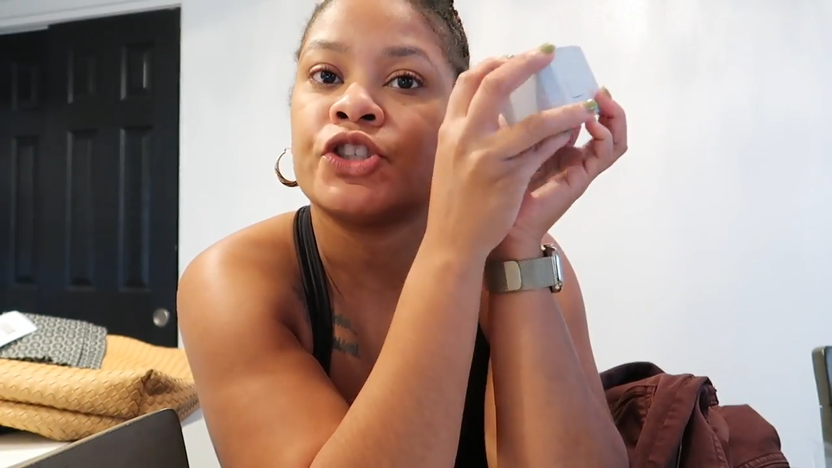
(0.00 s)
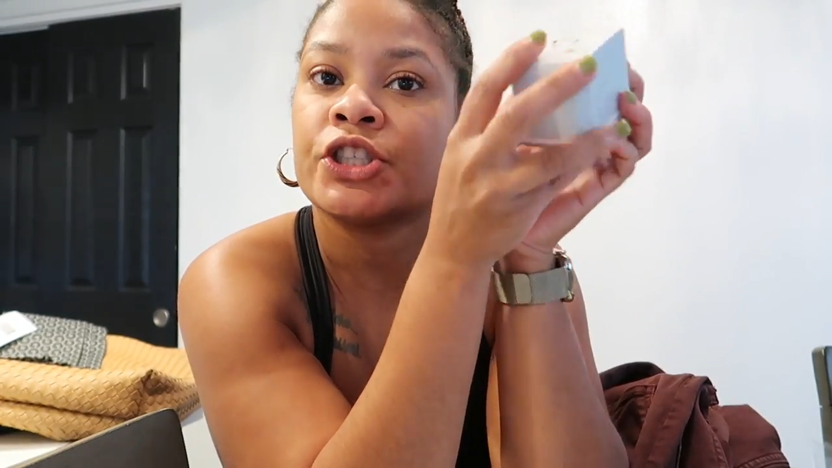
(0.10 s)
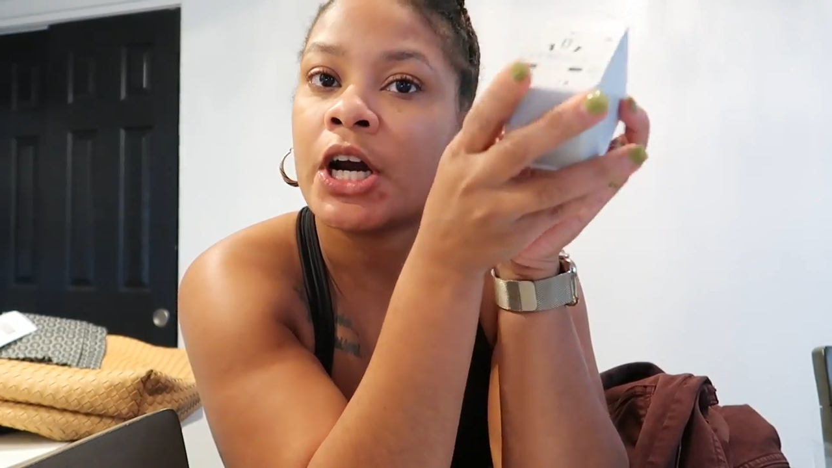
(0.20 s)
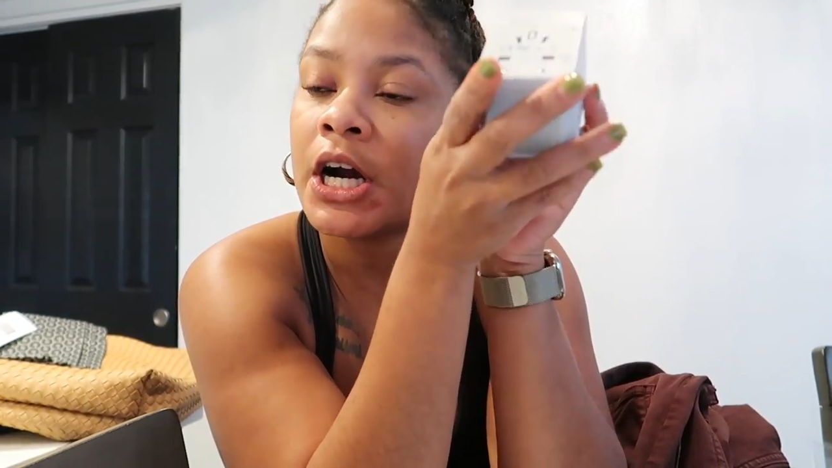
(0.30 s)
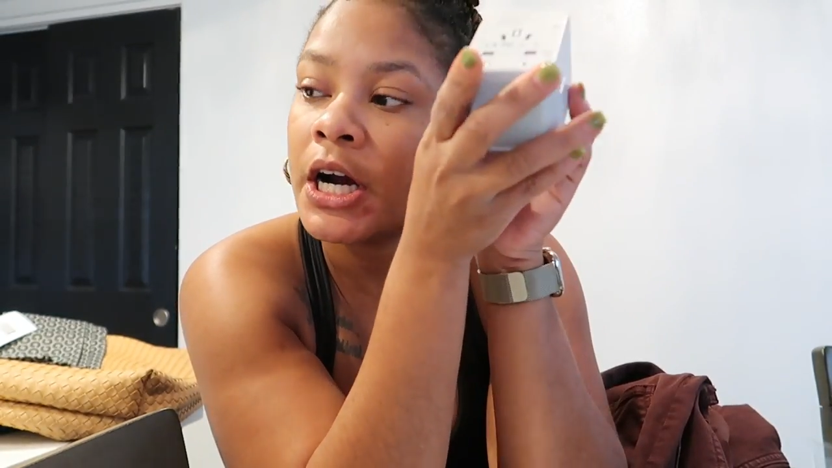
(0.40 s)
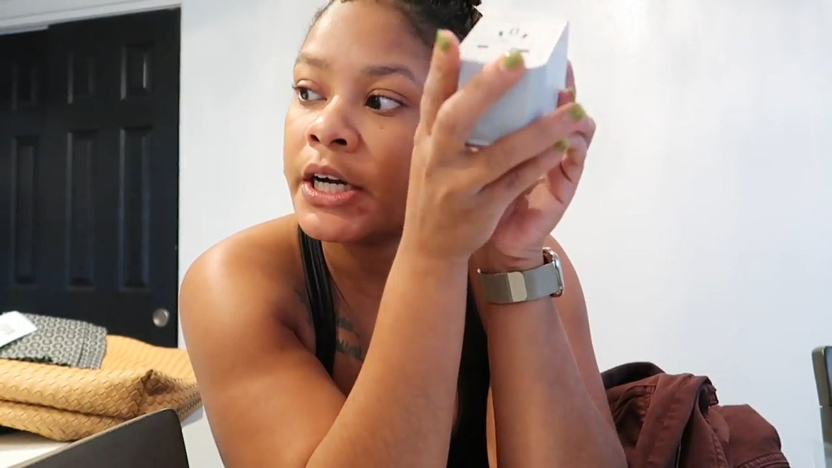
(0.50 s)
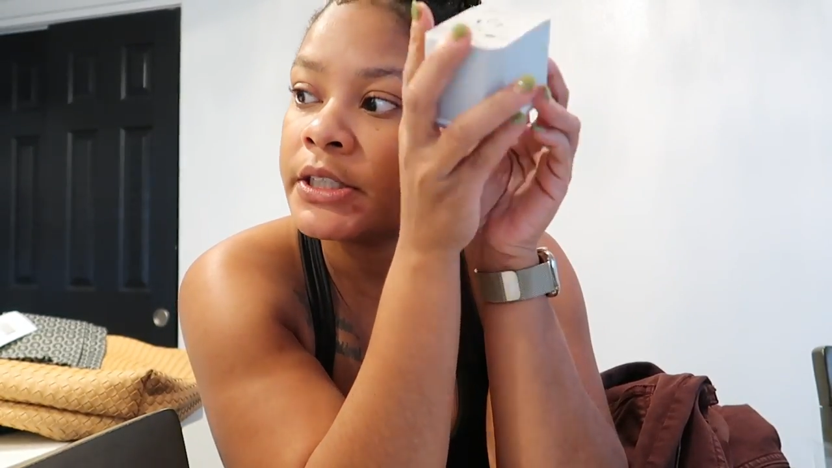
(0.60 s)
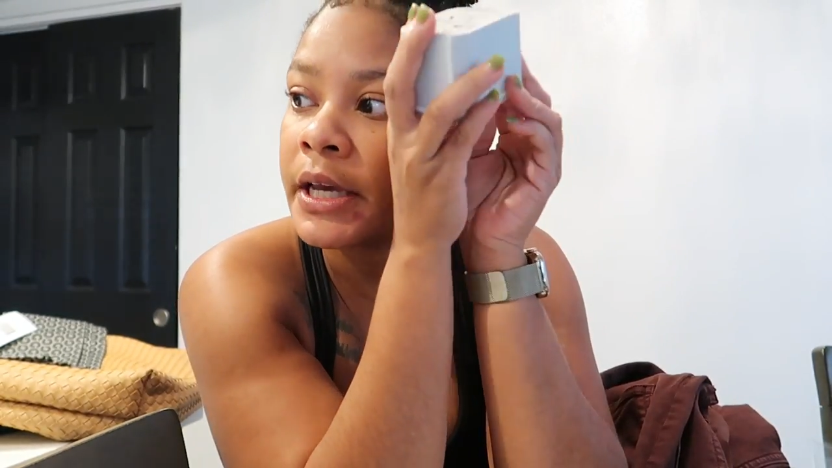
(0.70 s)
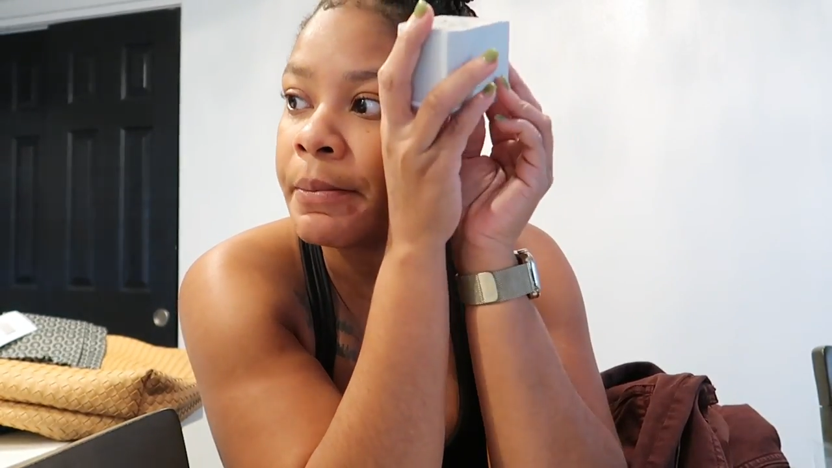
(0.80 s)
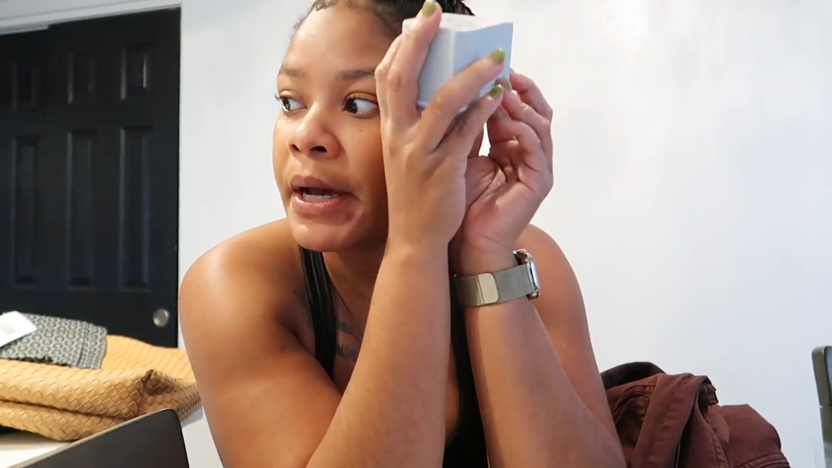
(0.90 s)

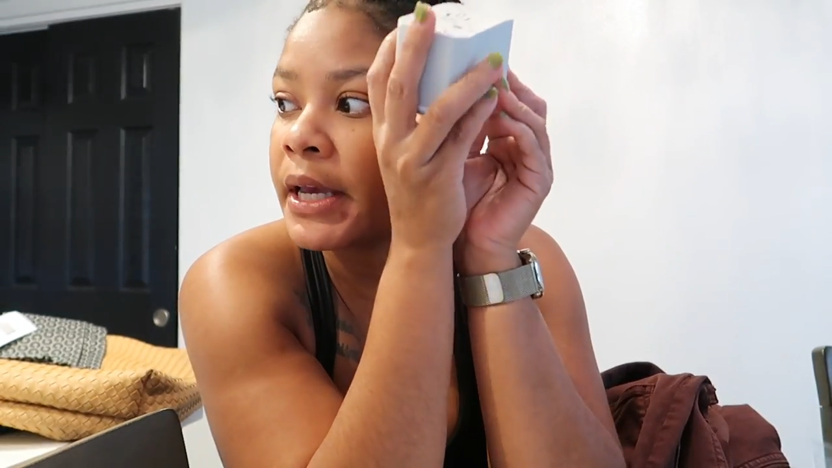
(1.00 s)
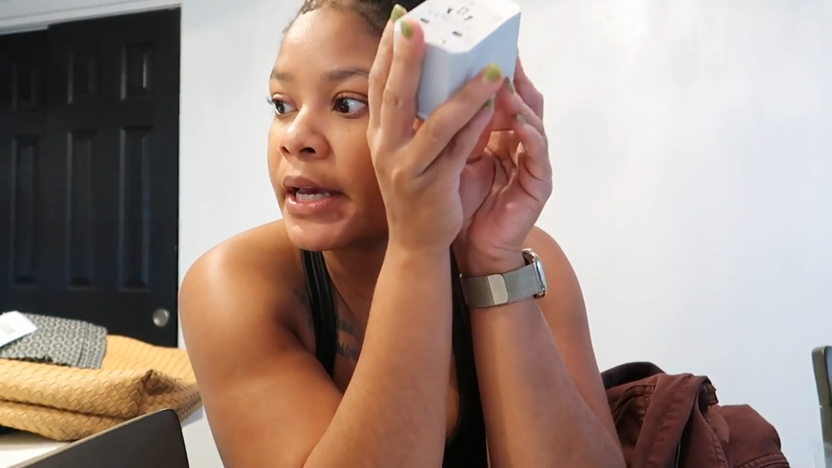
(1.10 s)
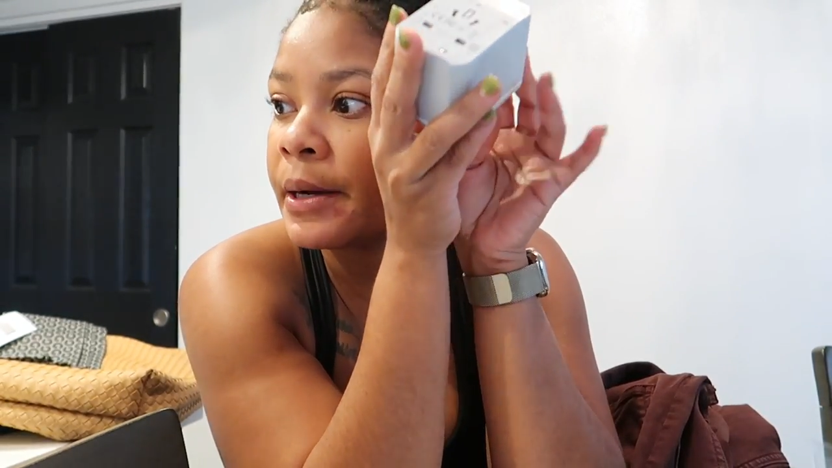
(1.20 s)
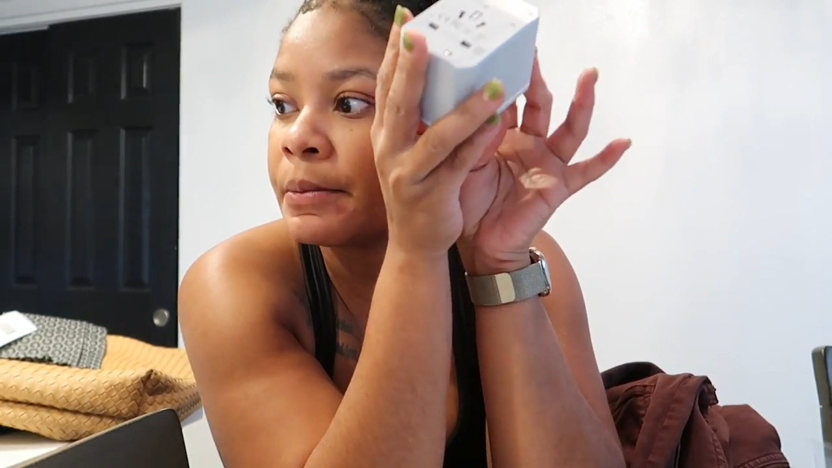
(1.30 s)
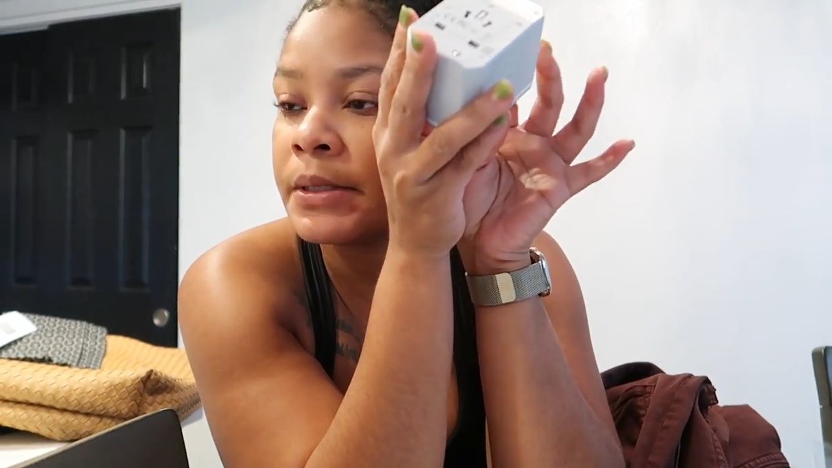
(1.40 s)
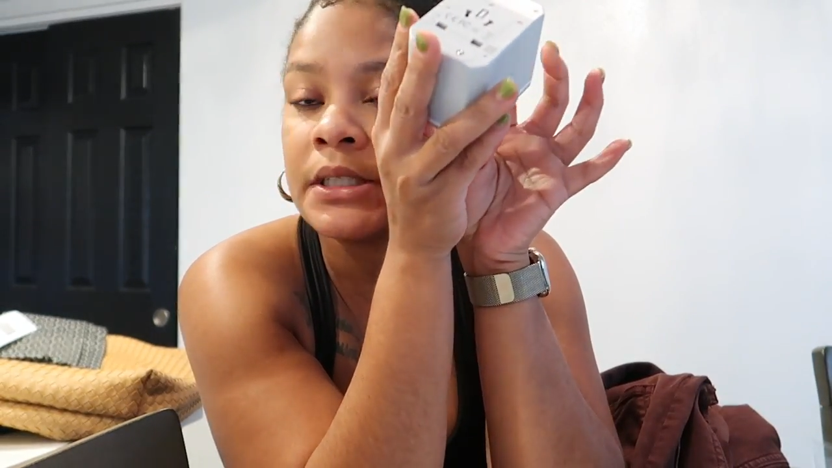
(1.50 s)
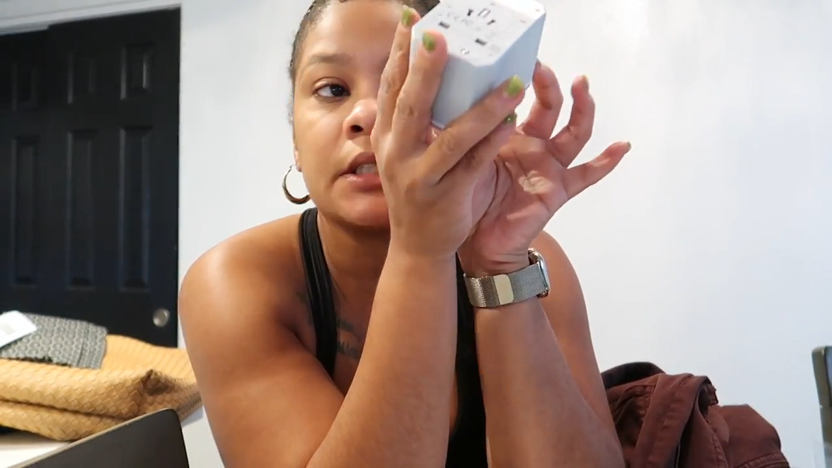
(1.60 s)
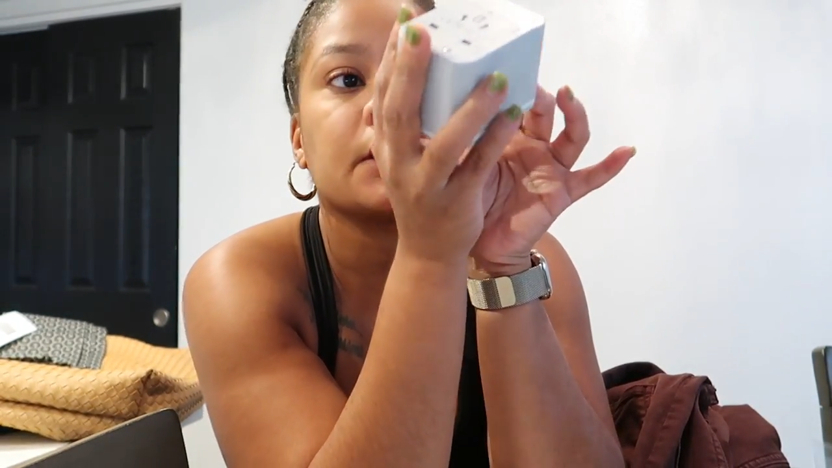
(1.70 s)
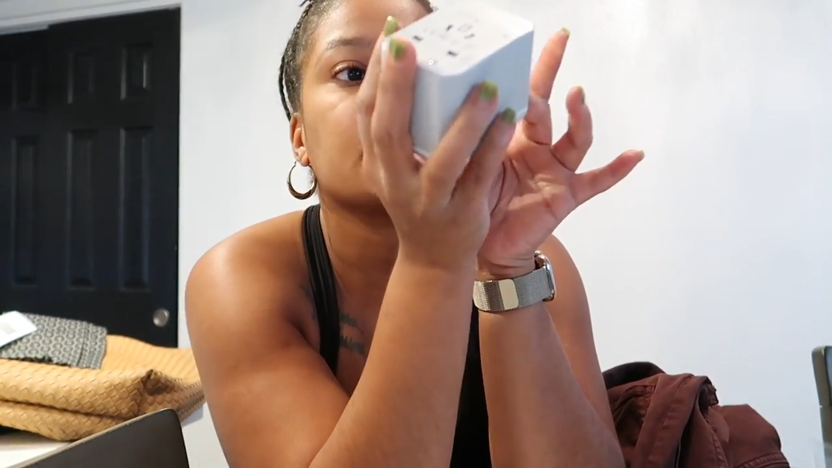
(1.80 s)
charge, and my camera.